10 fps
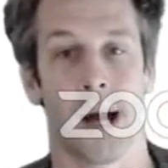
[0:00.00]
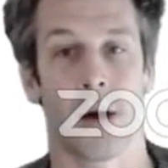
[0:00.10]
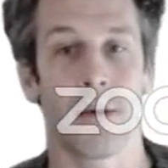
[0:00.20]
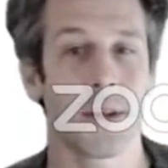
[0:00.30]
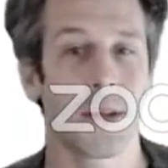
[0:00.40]

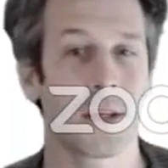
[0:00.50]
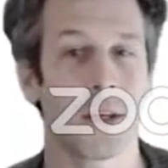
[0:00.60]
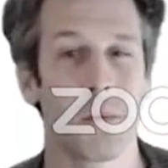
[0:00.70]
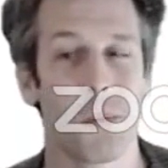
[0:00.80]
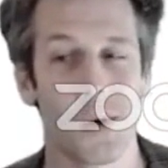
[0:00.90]
However, there are
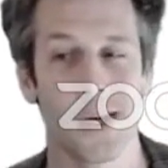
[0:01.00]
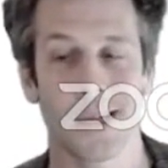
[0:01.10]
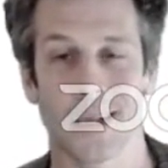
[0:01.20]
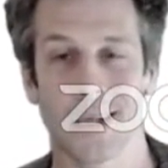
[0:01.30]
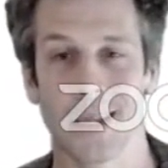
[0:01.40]
some
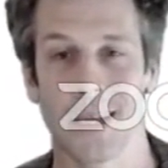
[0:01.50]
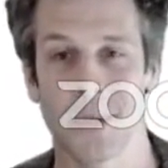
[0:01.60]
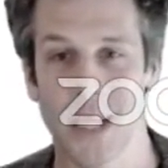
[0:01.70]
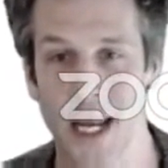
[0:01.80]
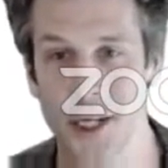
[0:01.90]
important
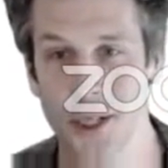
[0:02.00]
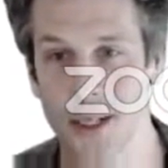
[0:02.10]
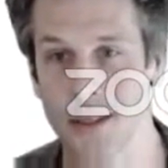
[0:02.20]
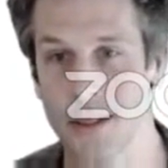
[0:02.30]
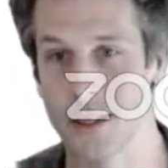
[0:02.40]

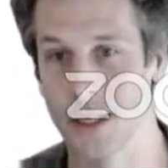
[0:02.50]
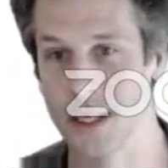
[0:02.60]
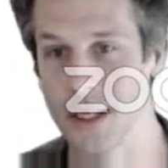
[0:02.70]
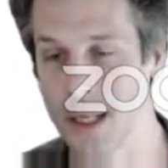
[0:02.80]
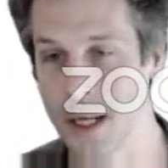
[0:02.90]
limitations to
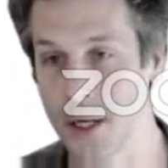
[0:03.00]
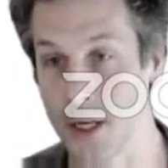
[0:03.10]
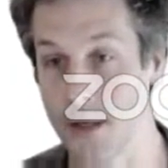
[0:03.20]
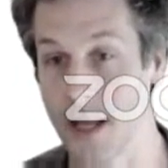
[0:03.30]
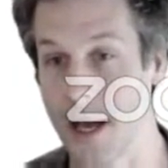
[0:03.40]

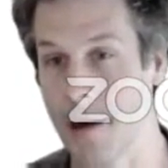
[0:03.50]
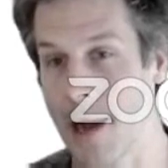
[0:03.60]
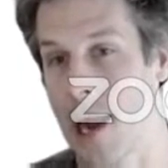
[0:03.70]
consider that